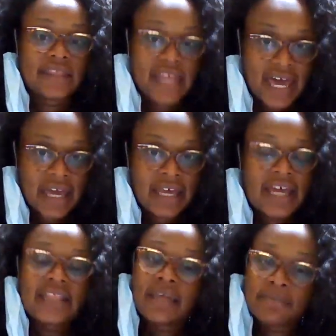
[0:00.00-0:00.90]
that
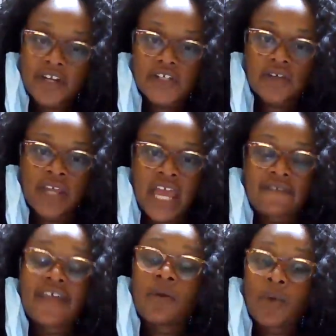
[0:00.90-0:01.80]
the minister
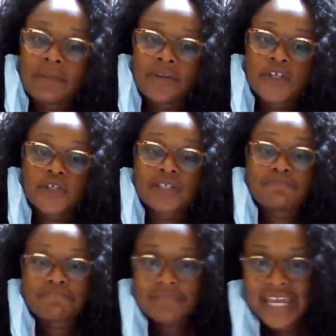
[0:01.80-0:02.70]
gave. That one
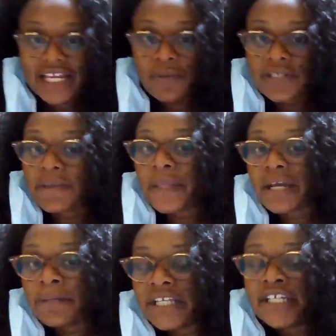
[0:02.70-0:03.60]
minister's meaning was something
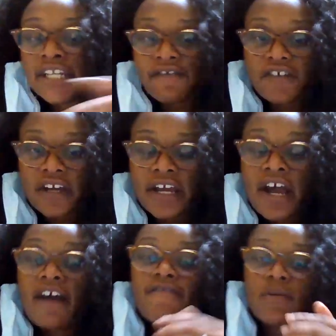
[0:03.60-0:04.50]
completely different
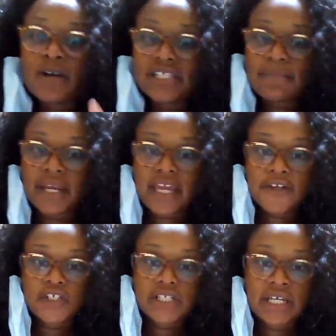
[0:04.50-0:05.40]
from what somebody
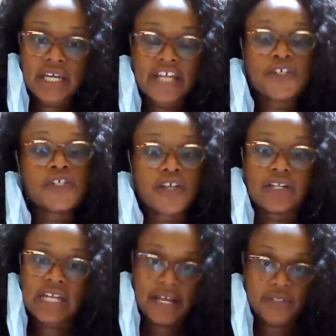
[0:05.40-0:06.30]
else took and
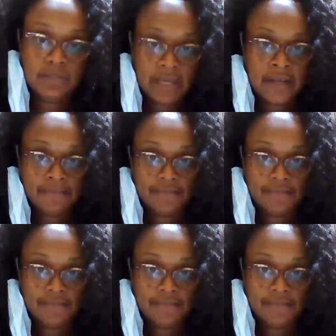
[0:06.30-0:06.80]
discerned it out to be.